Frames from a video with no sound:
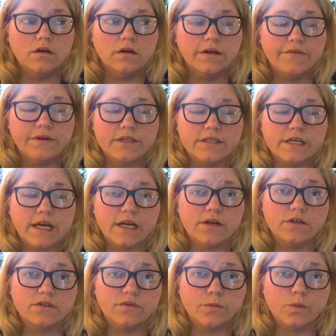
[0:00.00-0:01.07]

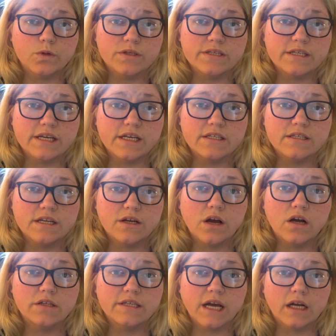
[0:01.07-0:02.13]
investigators from both states they
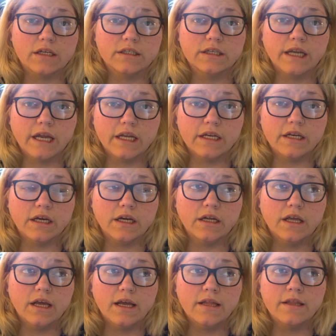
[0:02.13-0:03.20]
contact canada
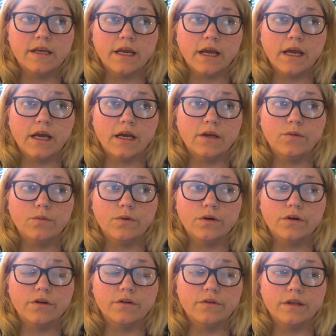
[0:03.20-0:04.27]
and they had one
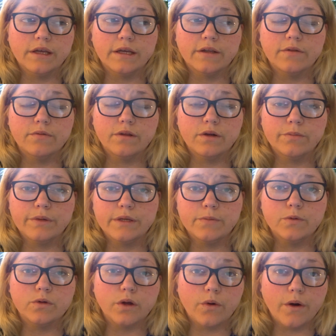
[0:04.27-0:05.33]
of like their
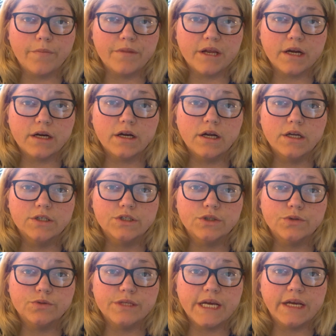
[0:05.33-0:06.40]
people go up there
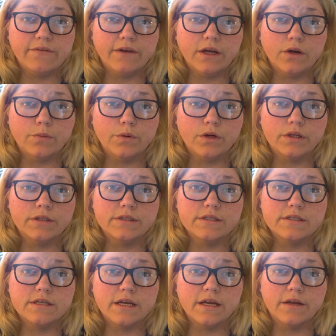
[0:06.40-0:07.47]
to take
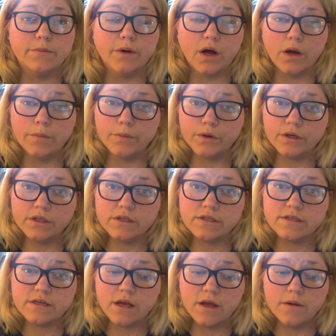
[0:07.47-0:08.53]
fingerprints and palm
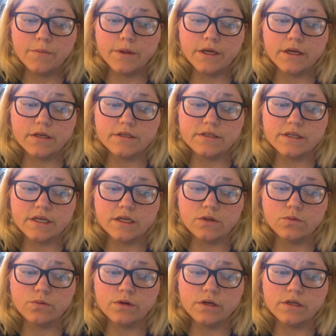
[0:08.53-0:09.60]
prints because there
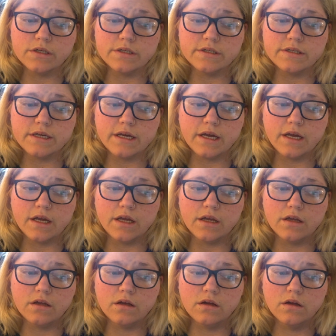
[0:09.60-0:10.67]
was
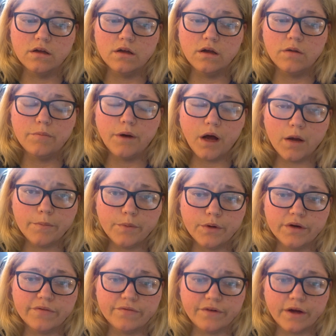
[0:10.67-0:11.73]
a palm
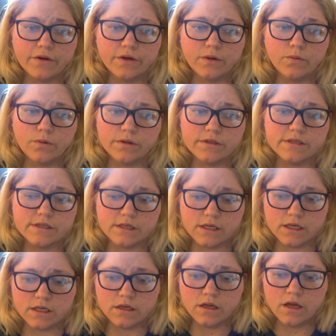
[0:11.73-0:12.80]
print found at one scene